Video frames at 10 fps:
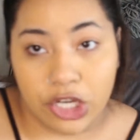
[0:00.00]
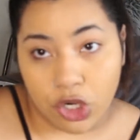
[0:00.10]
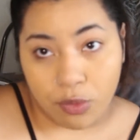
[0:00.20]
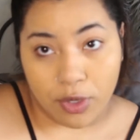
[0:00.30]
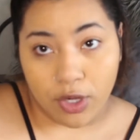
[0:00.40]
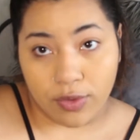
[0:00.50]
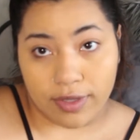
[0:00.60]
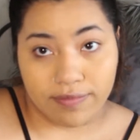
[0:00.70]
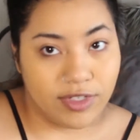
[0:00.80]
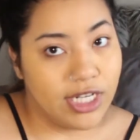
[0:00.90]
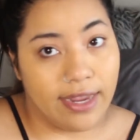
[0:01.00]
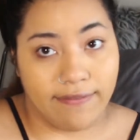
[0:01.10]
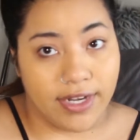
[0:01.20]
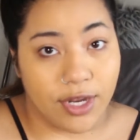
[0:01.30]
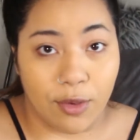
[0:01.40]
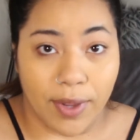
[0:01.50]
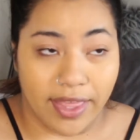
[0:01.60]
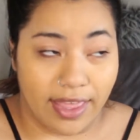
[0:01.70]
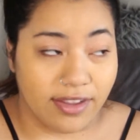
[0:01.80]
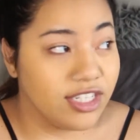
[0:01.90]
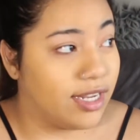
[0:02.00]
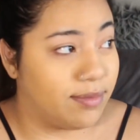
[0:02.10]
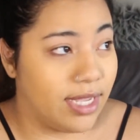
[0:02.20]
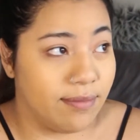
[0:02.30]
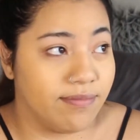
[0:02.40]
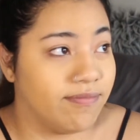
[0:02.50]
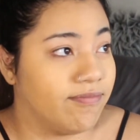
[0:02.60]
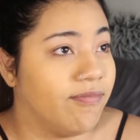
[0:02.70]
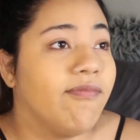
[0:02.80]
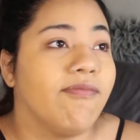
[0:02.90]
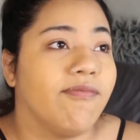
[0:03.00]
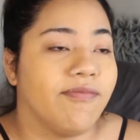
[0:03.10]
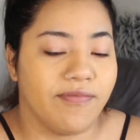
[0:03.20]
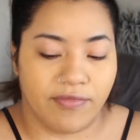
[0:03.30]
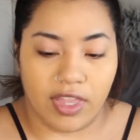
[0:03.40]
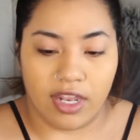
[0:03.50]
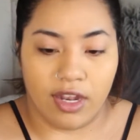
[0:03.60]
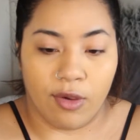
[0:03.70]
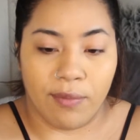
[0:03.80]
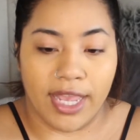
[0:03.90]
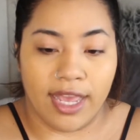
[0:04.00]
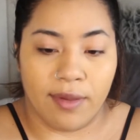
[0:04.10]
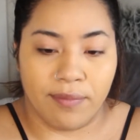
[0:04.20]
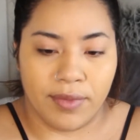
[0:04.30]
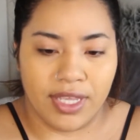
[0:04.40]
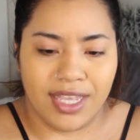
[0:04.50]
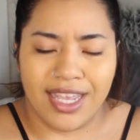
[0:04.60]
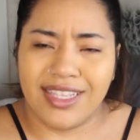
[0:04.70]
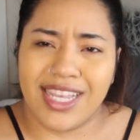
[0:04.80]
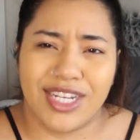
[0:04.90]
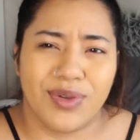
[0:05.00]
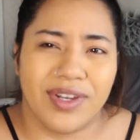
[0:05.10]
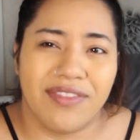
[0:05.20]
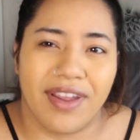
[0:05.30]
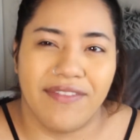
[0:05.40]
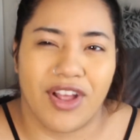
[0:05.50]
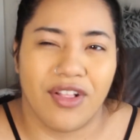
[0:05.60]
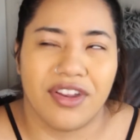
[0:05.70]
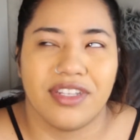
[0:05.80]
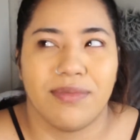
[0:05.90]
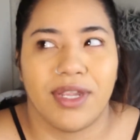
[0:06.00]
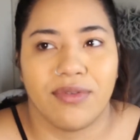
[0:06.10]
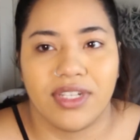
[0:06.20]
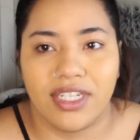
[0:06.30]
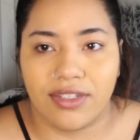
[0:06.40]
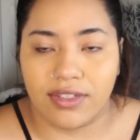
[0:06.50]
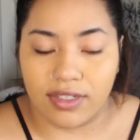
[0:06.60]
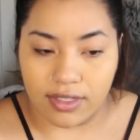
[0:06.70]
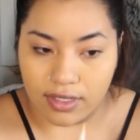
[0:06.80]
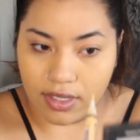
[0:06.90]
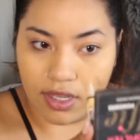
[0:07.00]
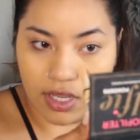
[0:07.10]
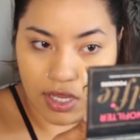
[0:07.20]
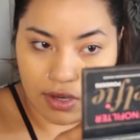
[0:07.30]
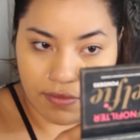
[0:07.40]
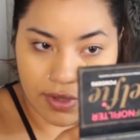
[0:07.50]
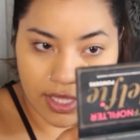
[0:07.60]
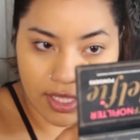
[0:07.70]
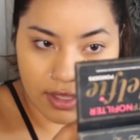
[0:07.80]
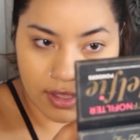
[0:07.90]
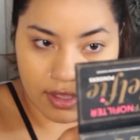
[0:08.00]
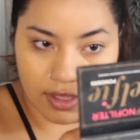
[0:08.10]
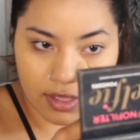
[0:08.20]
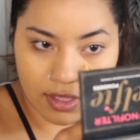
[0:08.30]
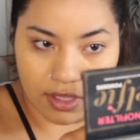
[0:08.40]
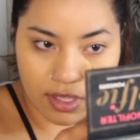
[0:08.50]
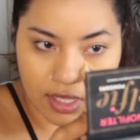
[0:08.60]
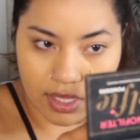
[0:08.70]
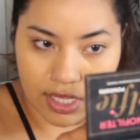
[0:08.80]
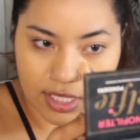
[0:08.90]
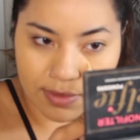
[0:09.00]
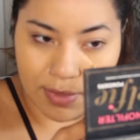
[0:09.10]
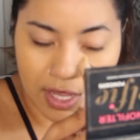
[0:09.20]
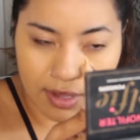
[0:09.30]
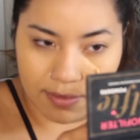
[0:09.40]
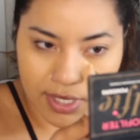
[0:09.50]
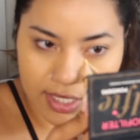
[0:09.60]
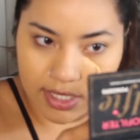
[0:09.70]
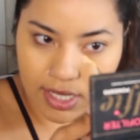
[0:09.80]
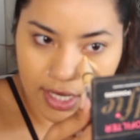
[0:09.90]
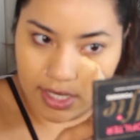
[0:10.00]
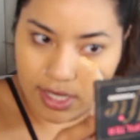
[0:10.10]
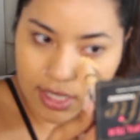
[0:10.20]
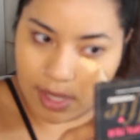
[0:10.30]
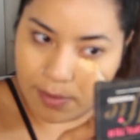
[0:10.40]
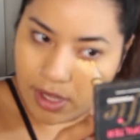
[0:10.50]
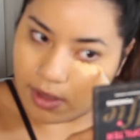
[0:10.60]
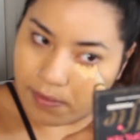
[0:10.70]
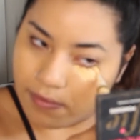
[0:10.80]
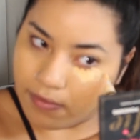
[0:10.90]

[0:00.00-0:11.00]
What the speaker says: girl broke, she ain't finna go buy that Shape Tape. No ma'am. It's like $25. I'm like, really, dude? Really? It's bomb, but it's like not that bomb.